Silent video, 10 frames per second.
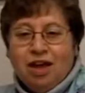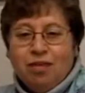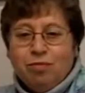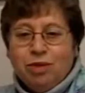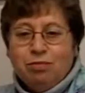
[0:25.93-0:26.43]

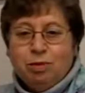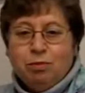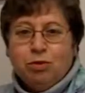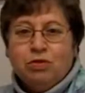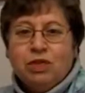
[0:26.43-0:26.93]
I've been a
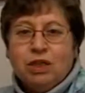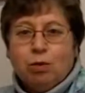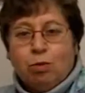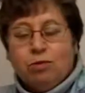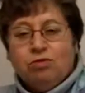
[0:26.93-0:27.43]
member of the
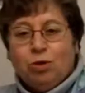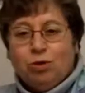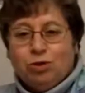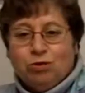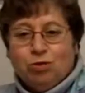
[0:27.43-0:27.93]
League of Women
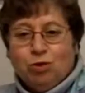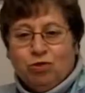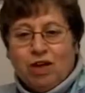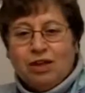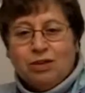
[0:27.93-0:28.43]
Voters of
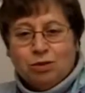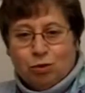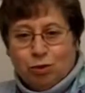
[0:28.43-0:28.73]
Corvallis,